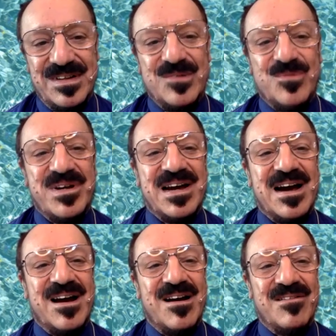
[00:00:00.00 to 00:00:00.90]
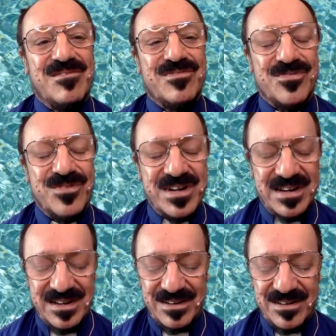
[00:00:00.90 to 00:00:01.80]
We are
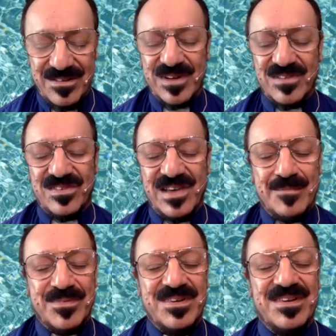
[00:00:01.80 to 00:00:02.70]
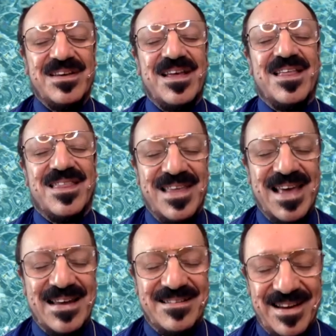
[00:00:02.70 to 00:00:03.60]
free to accept
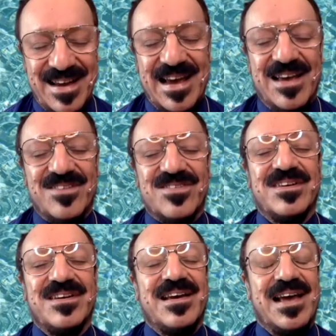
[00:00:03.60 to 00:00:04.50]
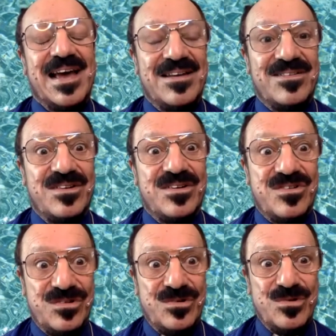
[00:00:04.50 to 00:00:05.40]
that task and to
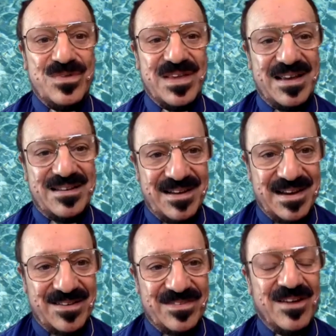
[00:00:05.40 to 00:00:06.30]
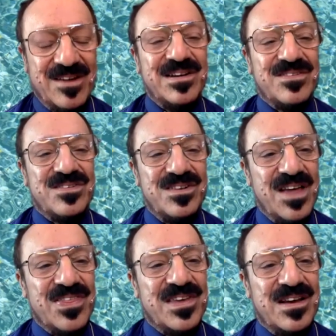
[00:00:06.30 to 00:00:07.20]
do that task. There is
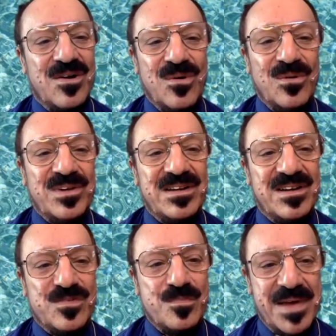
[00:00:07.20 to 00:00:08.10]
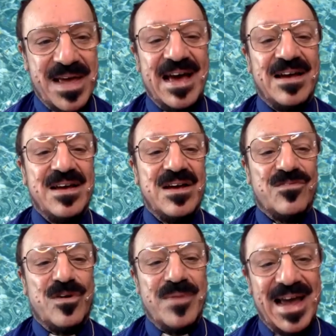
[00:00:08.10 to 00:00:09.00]
nothing holding us back
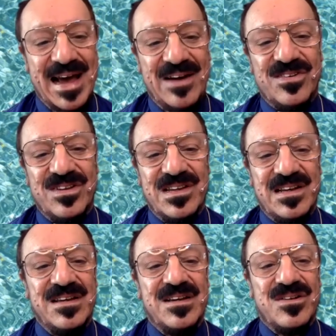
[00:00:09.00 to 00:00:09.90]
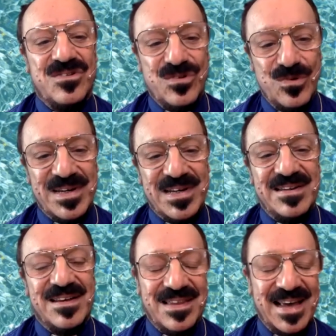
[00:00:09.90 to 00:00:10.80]
from actually
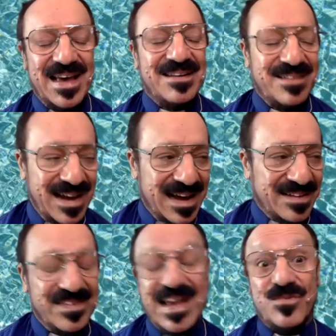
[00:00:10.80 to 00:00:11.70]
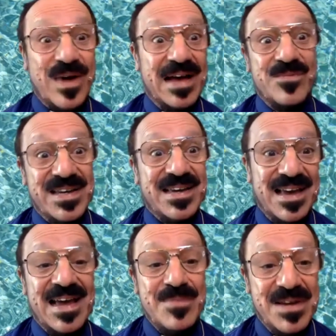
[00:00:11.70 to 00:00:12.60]
doing that task. That's why we
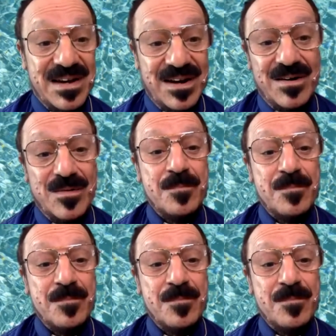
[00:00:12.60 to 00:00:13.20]
came here.